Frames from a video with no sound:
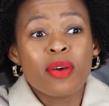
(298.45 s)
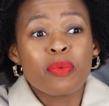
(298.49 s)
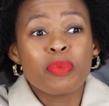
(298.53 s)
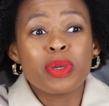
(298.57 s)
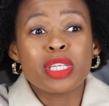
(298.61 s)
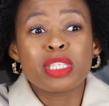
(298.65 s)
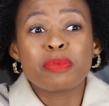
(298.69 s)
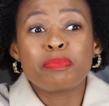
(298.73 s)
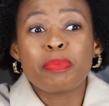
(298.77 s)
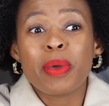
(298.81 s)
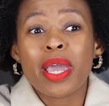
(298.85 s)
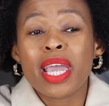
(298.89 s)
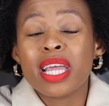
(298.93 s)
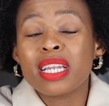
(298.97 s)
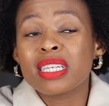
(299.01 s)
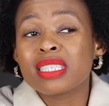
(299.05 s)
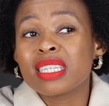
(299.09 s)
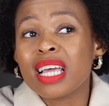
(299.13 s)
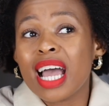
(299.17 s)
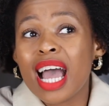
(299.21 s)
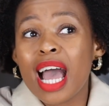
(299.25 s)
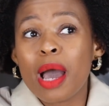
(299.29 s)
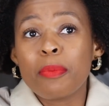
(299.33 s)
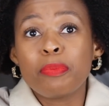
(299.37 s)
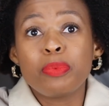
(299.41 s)
we
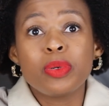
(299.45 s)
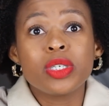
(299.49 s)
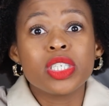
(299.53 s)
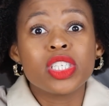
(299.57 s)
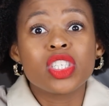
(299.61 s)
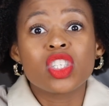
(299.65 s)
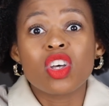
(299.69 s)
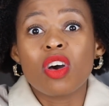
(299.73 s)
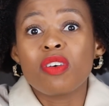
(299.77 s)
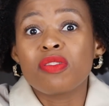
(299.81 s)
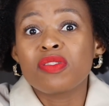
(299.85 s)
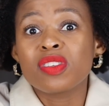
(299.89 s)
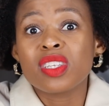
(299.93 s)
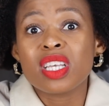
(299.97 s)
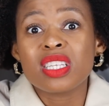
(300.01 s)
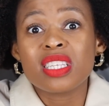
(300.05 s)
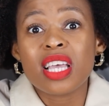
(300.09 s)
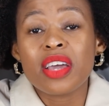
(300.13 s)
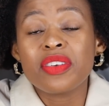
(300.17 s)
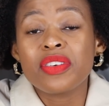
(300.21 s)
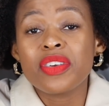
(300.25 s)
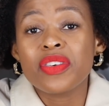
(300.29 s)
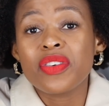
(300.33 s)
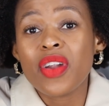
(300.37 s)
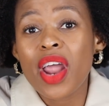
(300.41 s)
spend upwards of
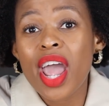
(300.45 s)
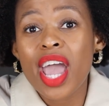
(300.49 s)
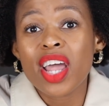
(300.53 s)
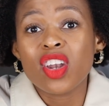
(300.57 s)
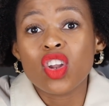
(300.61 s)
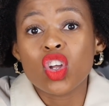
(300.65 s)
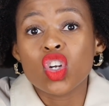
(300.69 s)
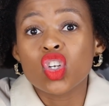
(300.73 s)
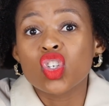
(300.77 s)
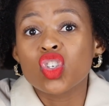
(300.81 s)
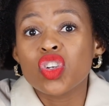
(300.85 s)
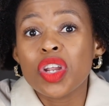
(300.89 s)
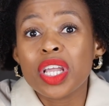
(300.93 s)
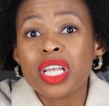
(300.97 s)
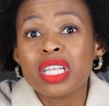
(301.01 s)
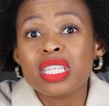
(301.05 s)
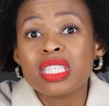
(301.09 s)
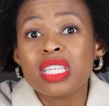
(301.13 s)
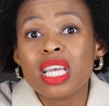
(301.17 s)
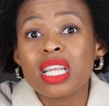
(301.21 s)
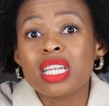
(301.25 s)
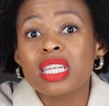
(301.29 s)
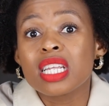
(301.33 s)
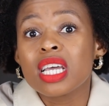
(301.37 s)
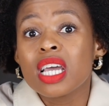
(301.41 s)
600 Rand on
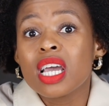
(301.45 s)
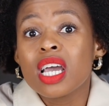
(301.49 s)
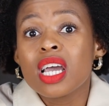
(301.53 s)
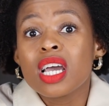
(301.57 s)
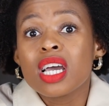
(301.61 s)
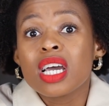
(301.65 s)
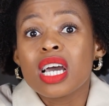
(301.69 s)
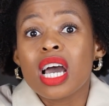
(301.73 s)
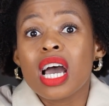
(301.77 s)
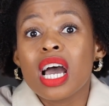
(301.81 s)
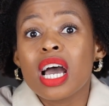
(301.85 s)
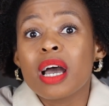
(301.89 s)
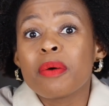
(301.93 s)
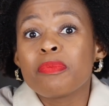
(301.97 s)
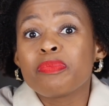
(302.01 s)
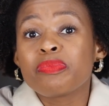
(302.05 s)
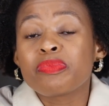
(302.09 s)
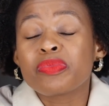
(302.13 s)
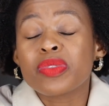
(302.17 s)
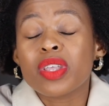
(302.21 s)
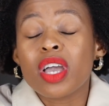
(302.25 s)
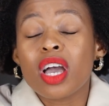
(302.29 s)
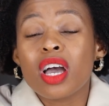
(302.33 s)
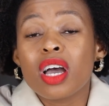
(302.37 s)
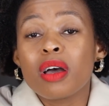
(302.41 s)
drinks and
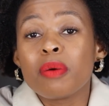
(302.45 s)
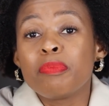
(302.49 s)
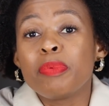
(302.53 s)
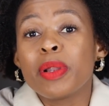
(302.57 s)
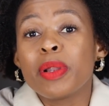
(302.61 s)
a